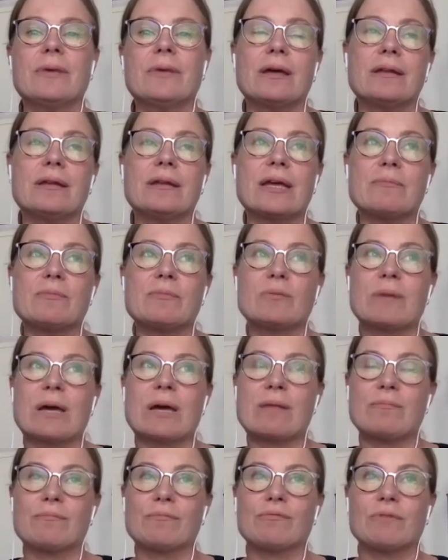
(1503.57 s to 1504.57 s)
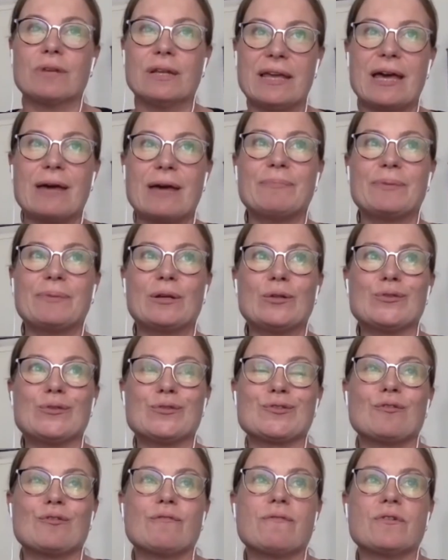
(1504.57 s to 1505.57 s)
and I'm really happy
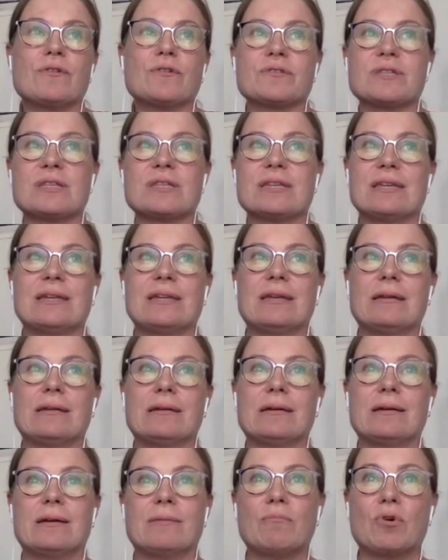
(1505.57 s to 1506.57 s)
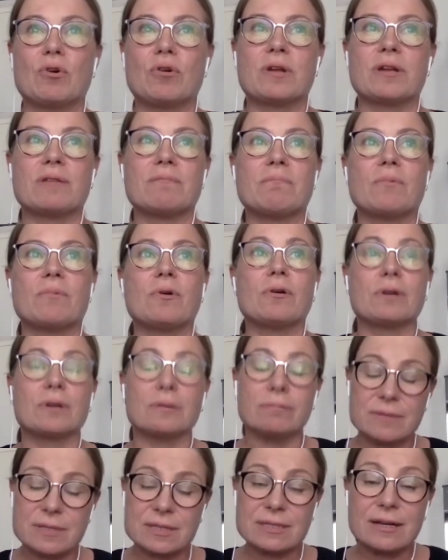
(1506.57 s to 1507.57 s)
also for seeing more and
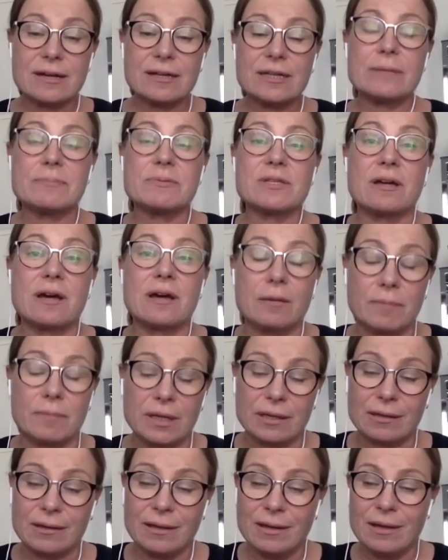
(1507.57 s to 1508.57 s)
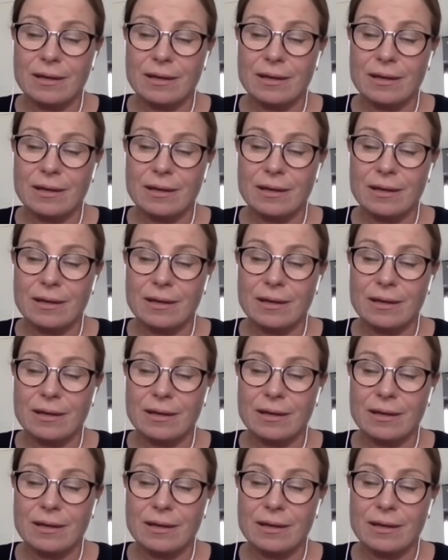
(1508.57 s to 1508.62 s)
more startups coming